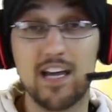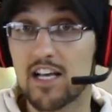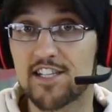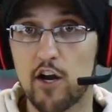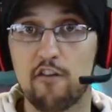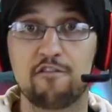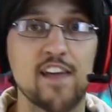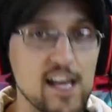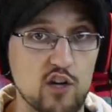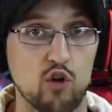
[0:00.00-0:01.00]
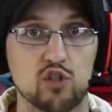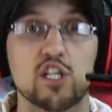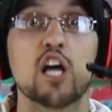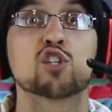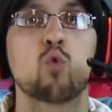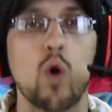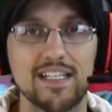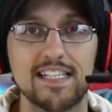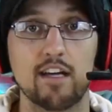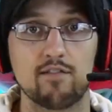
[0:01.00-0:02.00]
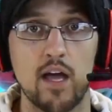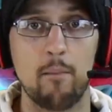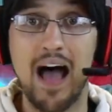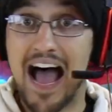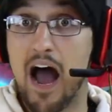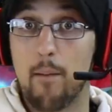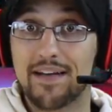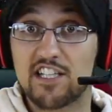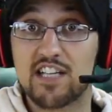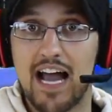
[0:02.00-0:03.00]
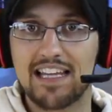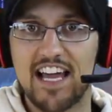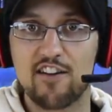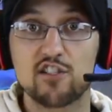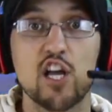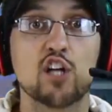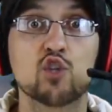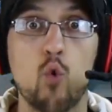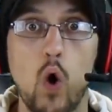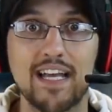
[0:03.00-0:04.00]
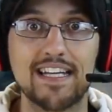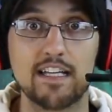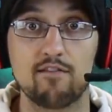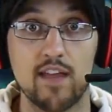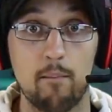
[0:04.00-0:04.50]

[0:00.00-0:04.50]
Because there are vehicles, 20 of them. How many Skylanders? 20 of